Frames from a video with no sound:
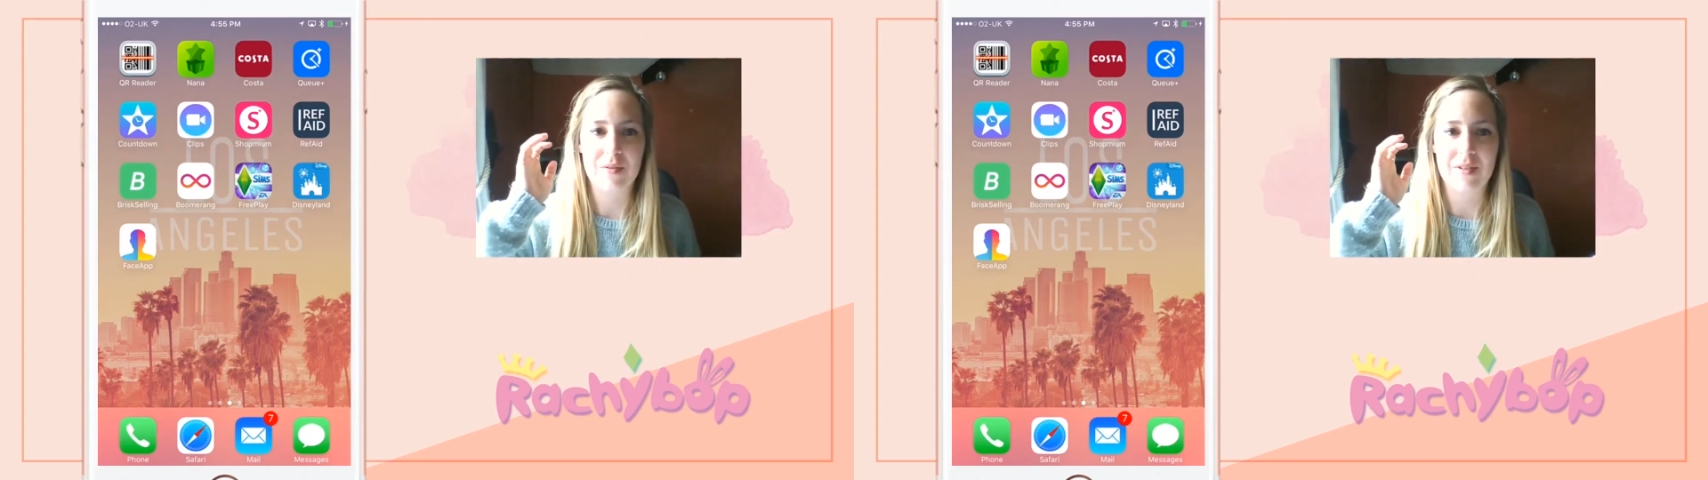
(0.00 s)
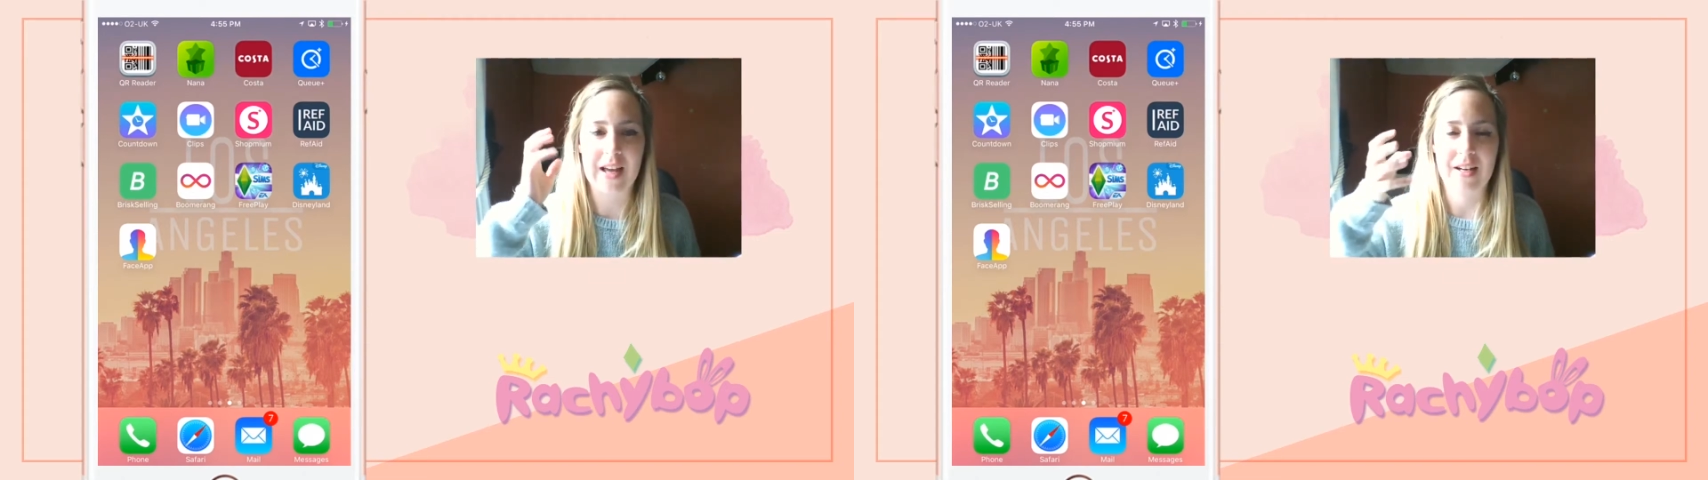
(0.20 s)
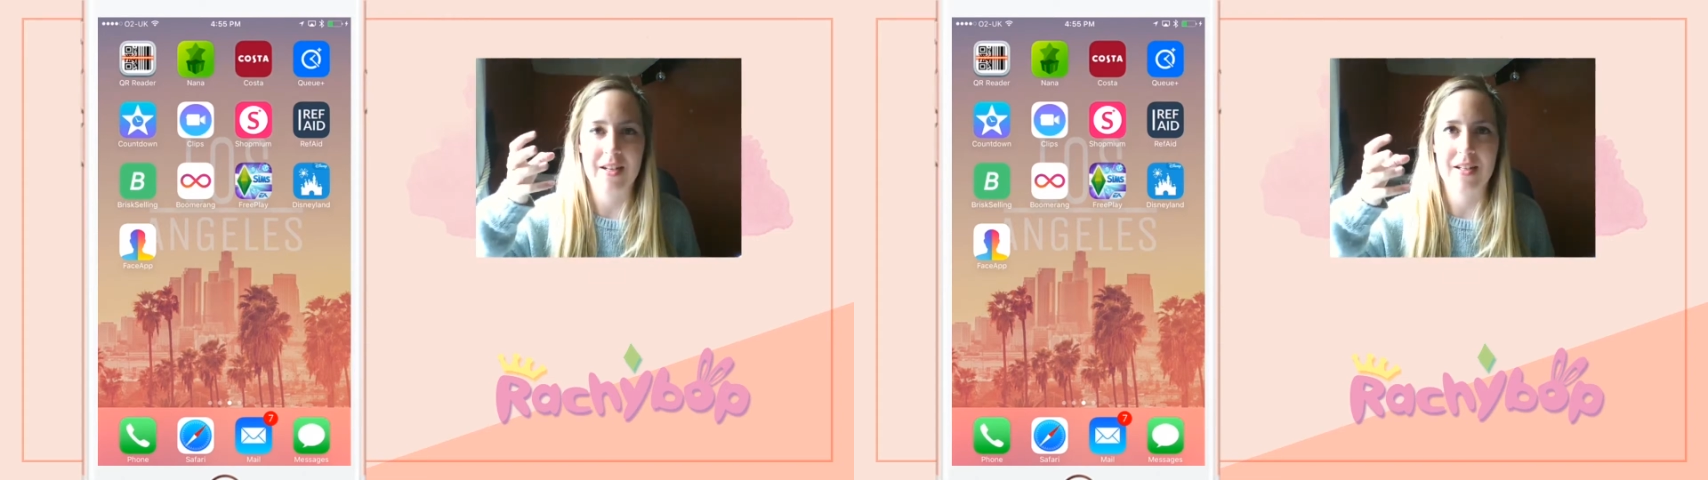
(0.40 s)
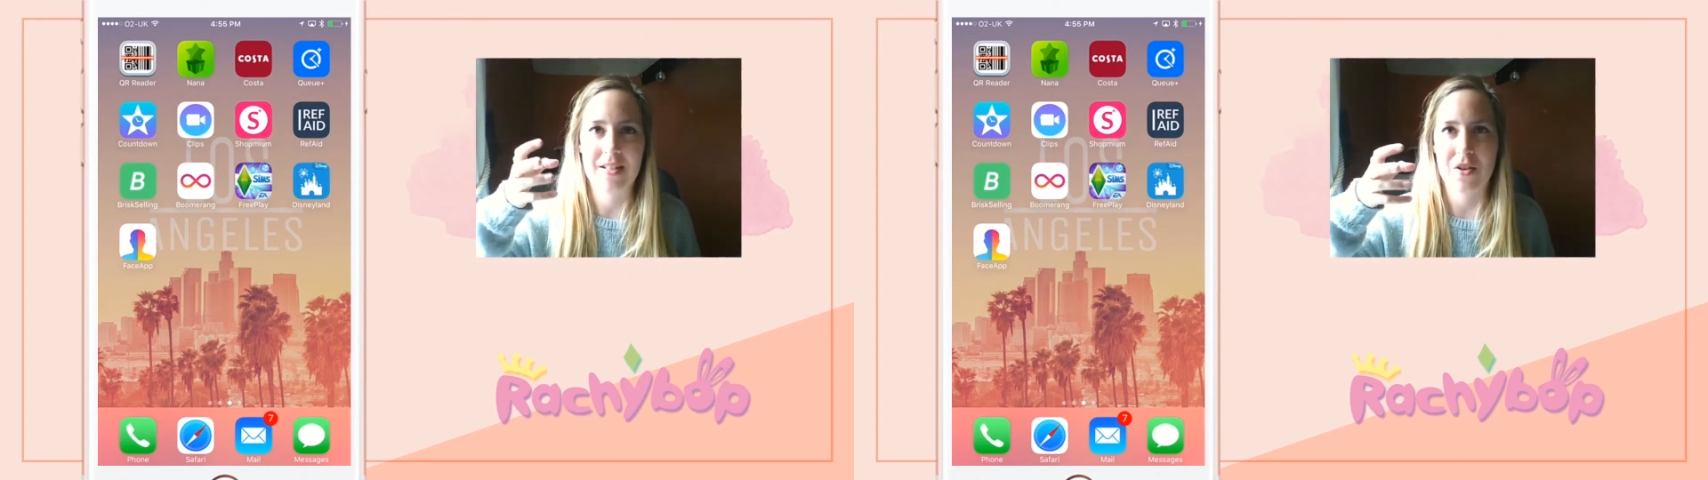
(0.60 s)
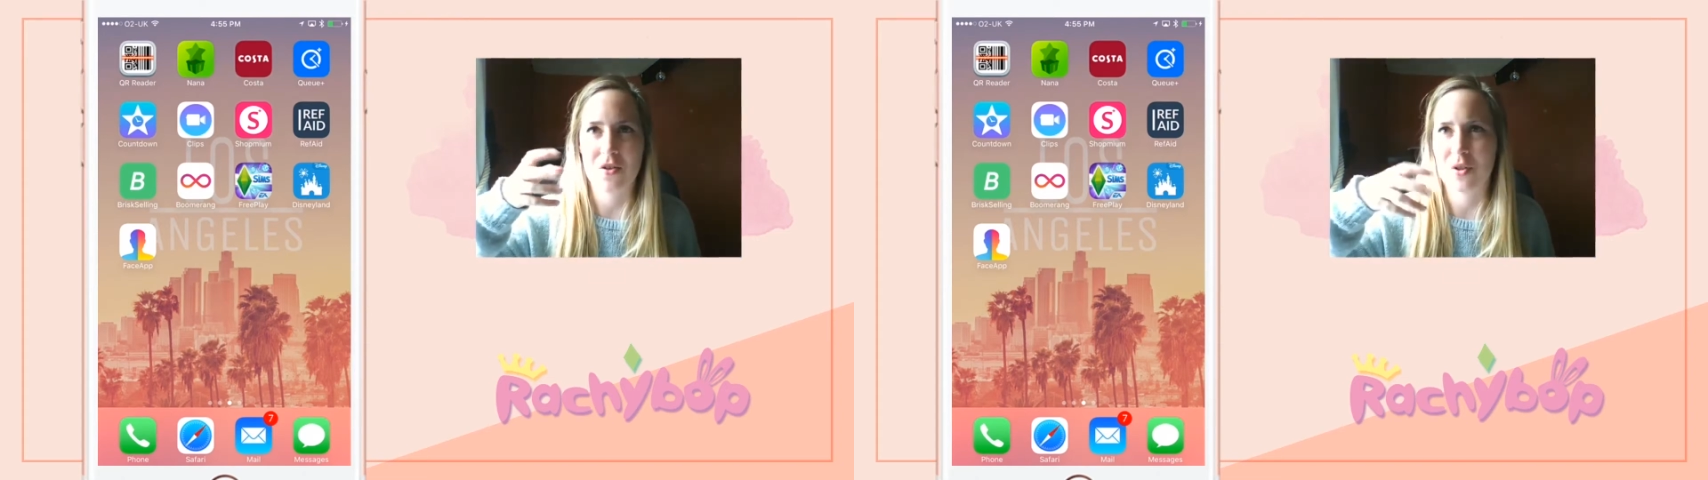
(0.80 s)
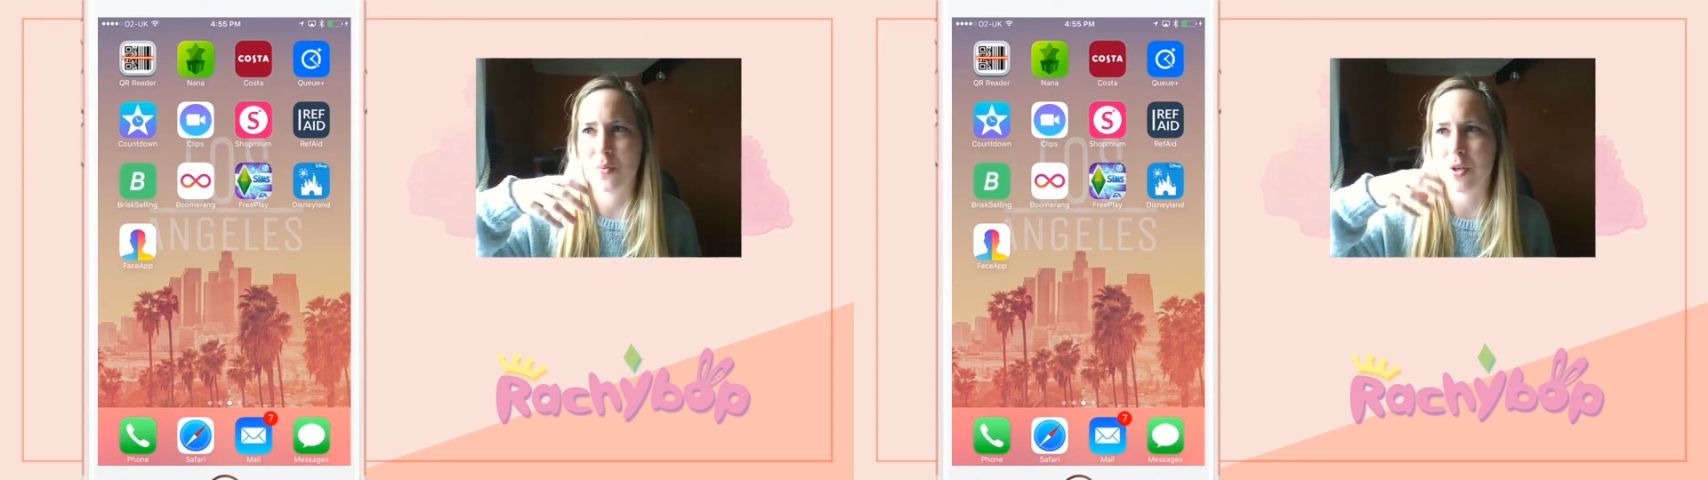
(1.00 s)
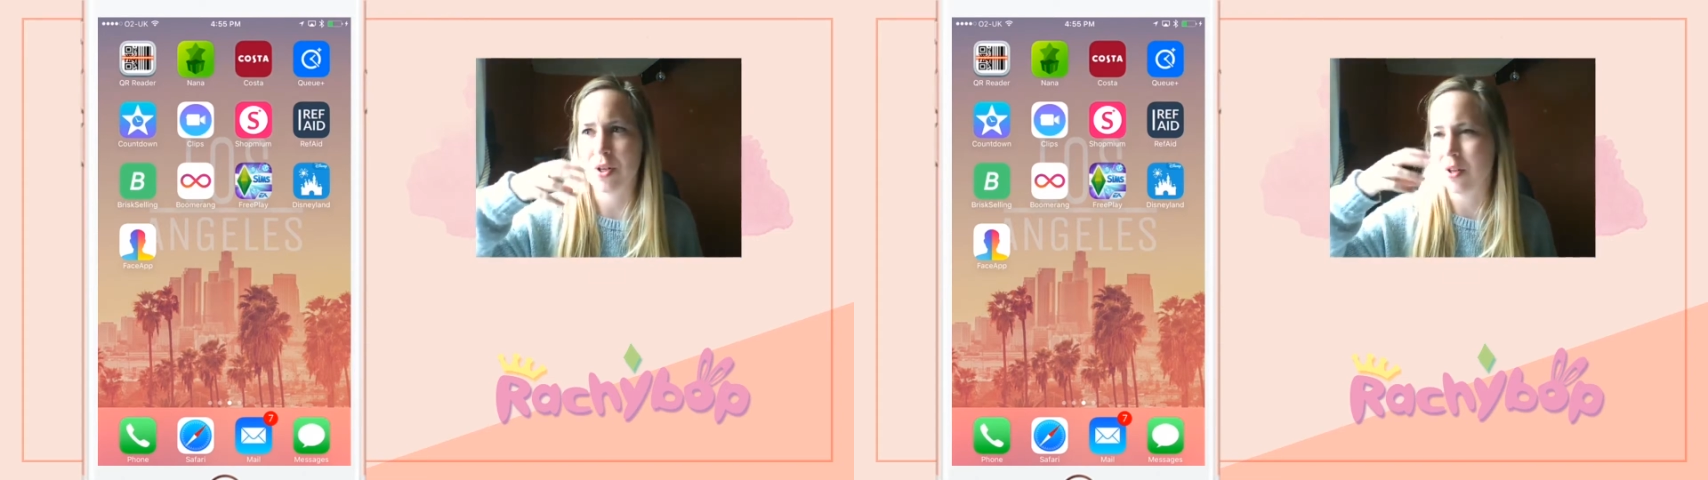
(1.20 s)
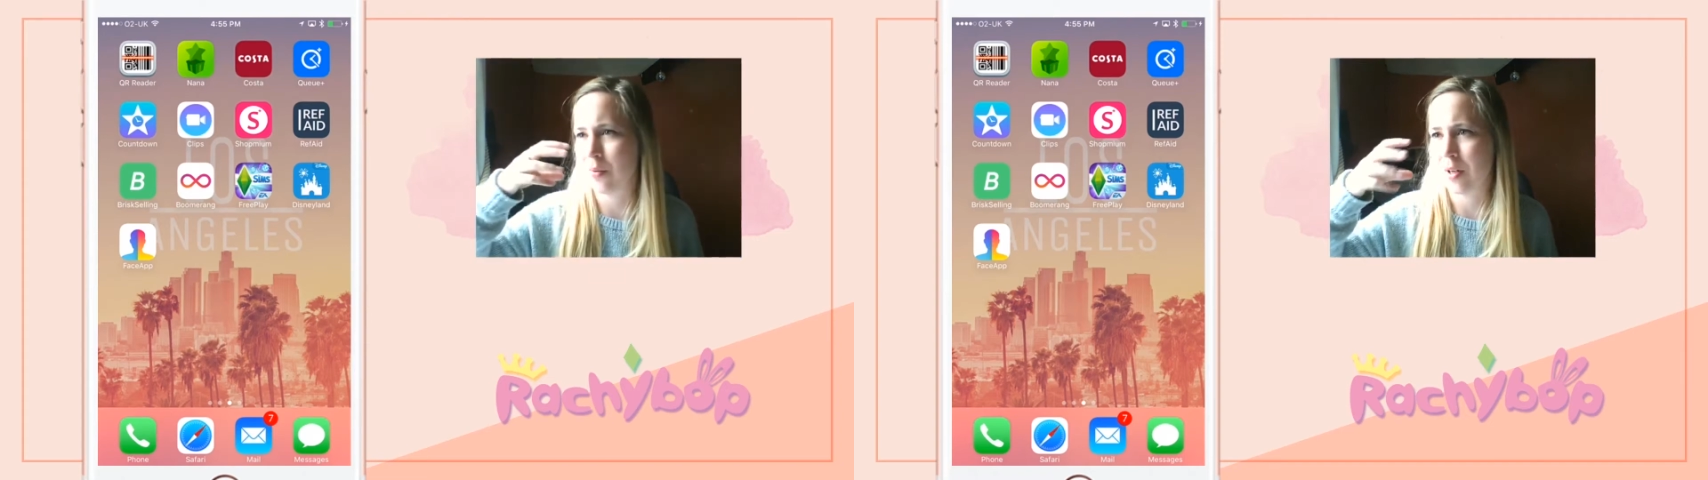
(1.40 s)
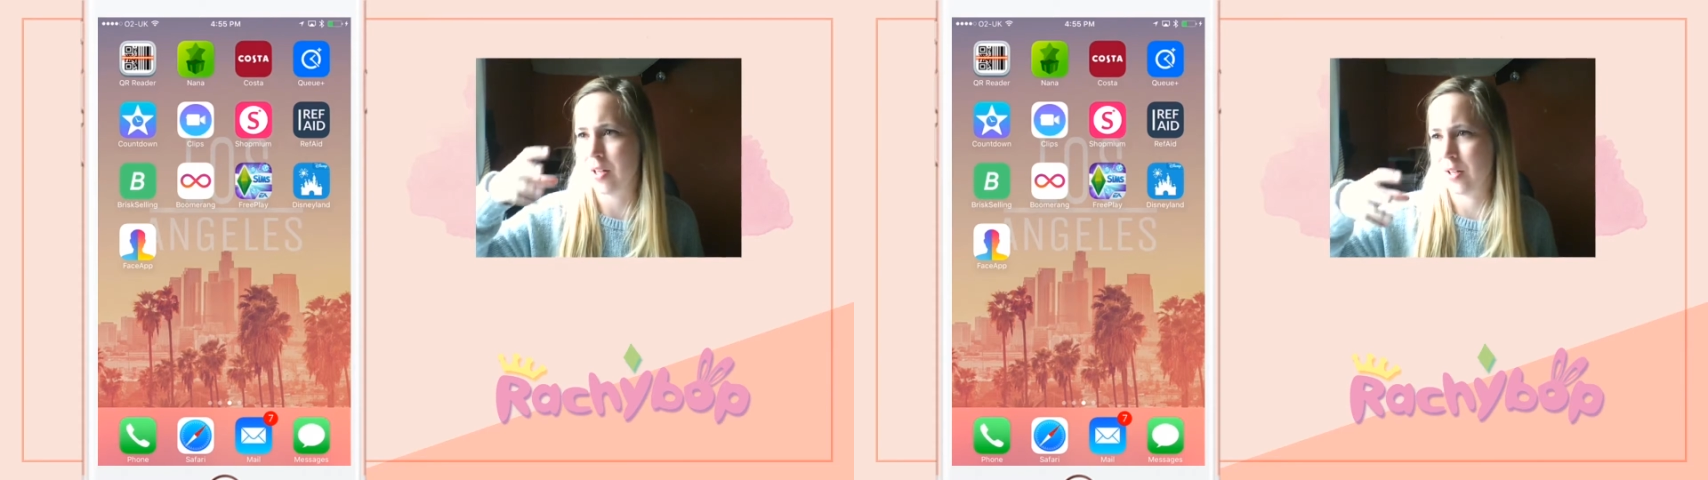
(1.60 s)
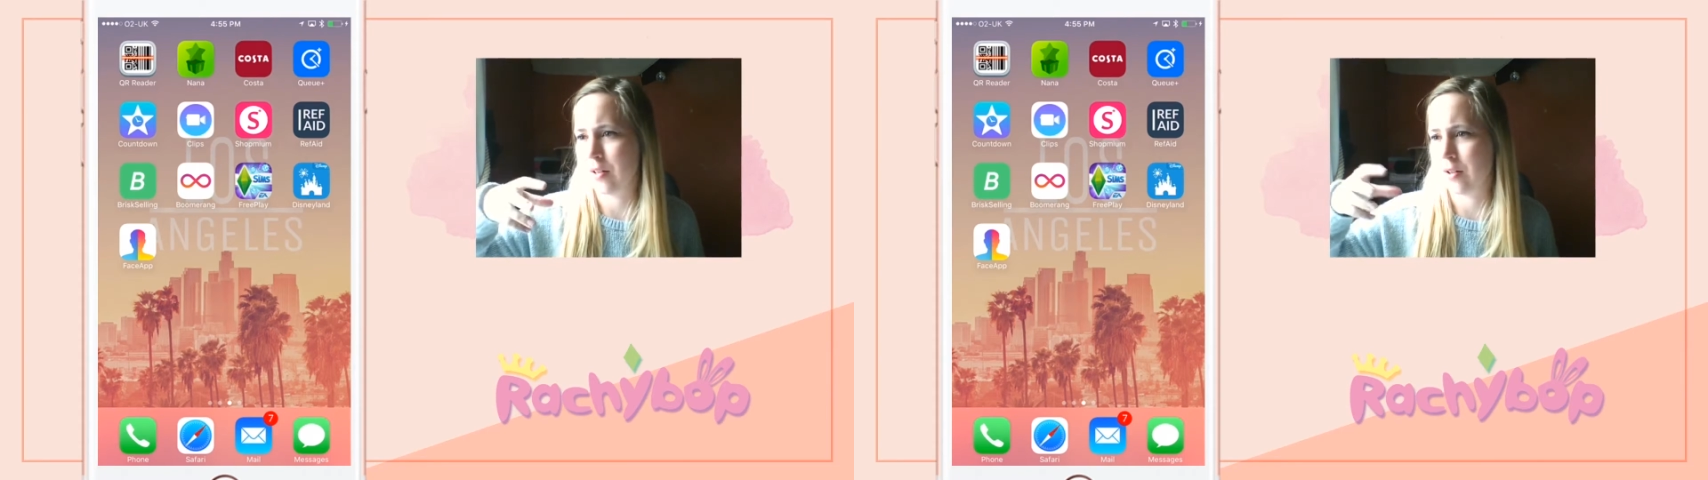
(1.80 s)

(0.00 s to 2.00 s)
then it tells you what you will